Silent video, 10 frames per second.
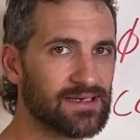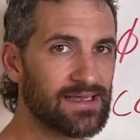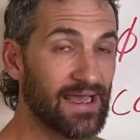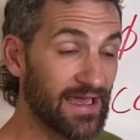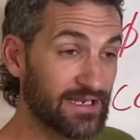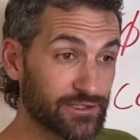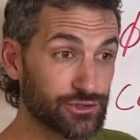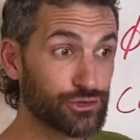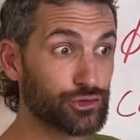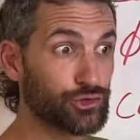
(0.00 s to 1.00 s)
And it's
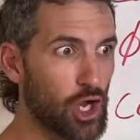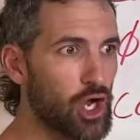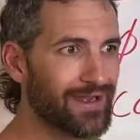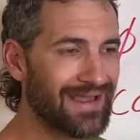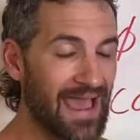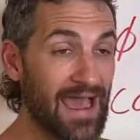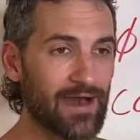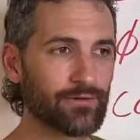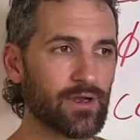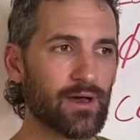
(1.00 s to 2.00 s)
drawing
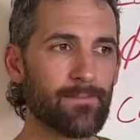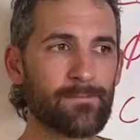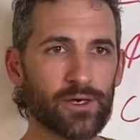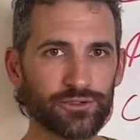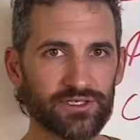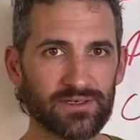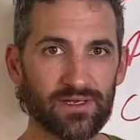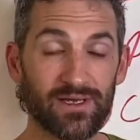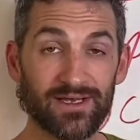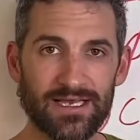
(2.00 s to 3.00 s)
out emotion.
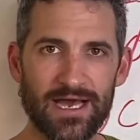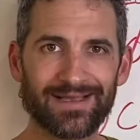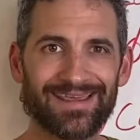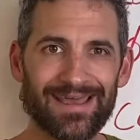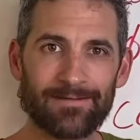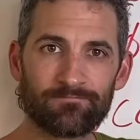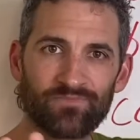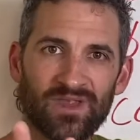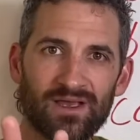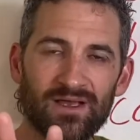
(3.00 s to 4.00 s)
Again,
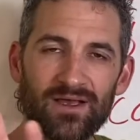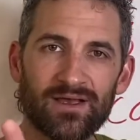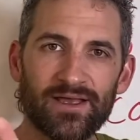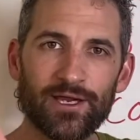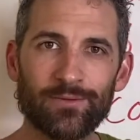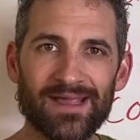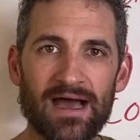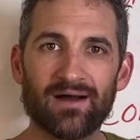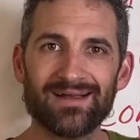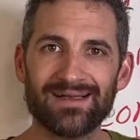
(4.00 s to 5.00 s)
hear me
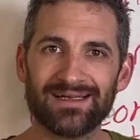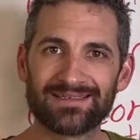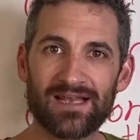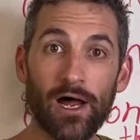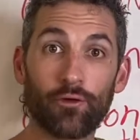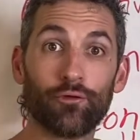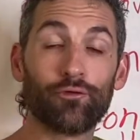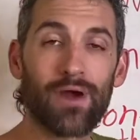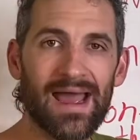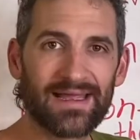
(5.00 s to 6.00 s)
out. It's not
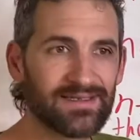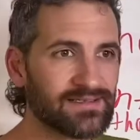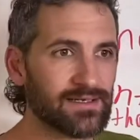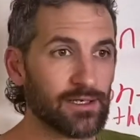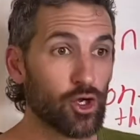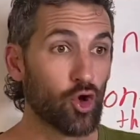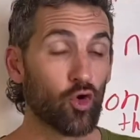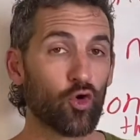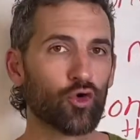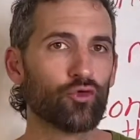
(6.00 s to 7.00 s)
right
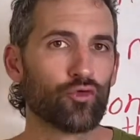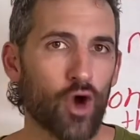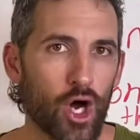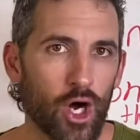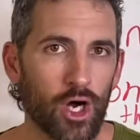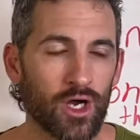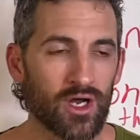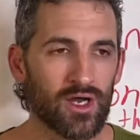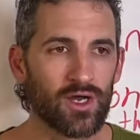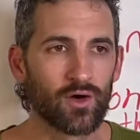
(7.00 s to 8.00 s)
or wrong
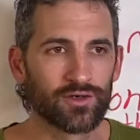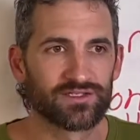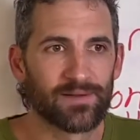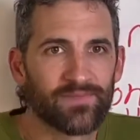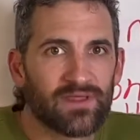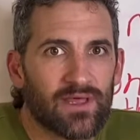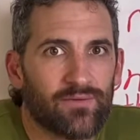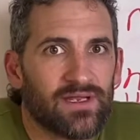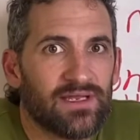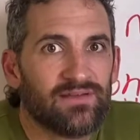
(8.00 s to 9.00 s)
or something that
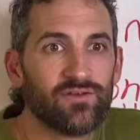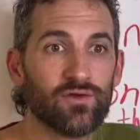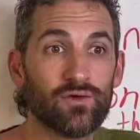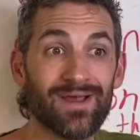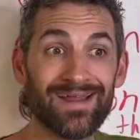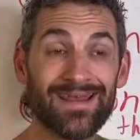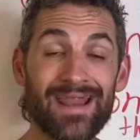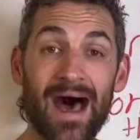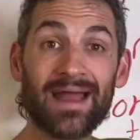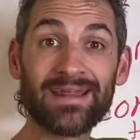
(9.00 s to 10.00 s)
we need to
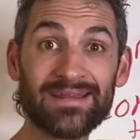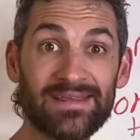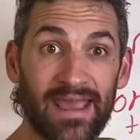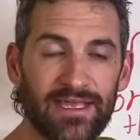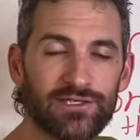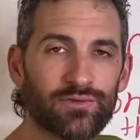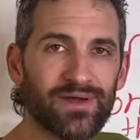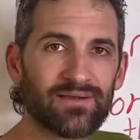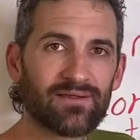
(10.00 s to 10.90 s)
not engage with,